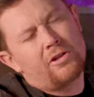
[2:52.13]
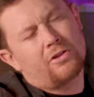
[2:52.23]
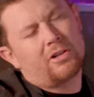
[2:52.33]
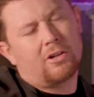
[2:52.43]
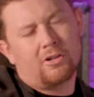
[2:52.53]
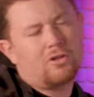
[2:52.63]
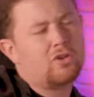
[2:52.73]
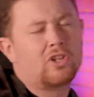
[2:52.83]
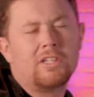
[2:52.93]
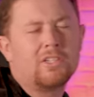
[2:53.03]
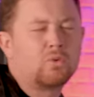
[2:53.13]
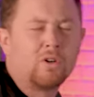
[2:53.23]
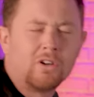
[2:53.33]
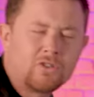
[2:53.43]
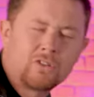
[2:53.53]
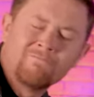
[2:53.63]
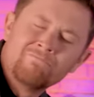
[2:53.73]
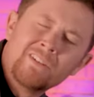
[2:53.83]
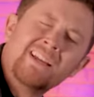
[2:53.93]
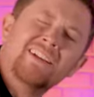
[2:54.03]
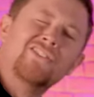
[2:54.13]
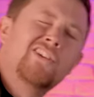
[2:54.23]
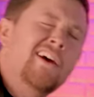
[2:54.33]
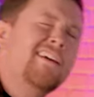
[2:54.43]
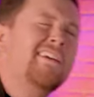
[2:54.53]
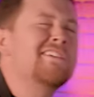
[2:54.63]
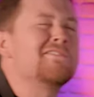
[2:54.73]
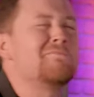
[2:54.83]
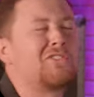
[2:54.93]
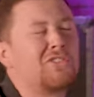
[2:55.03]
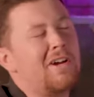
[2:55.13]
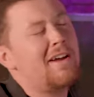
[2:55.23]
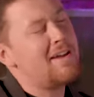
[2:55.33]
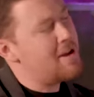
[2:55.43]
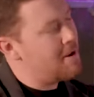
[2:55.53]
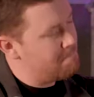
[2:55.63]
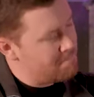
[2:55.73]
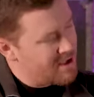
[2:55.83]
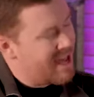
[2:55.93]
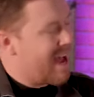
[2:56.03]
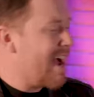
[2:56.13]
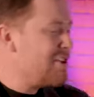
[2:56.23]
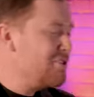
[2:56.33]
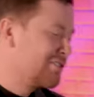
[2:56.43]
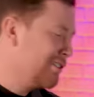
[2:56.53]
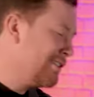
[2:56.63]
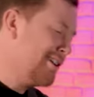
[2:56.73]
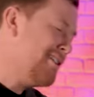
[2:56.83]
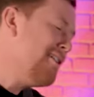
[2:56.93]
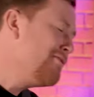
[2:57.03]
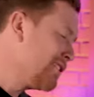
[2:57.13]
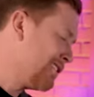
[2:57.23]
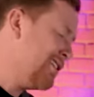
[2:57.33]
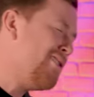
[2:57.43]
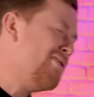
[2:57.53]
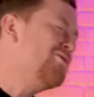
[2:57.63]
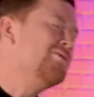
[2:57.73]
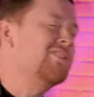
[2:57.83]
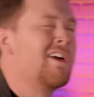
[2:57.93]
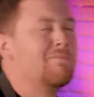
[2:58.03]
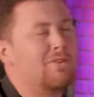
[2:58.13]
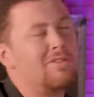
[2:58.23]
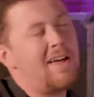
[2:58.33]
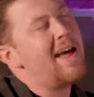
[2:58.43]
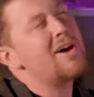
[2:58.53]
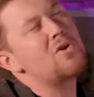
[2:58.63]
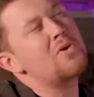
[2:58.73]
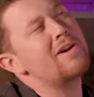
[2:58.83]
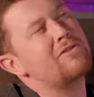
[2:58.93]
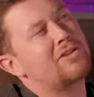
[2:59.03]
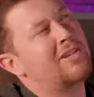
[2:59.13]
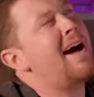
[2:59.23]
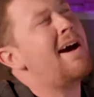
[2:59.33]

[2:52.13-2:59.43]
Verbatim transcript: and the hurt gets worse. Damn straight, I used to love your songs, but now every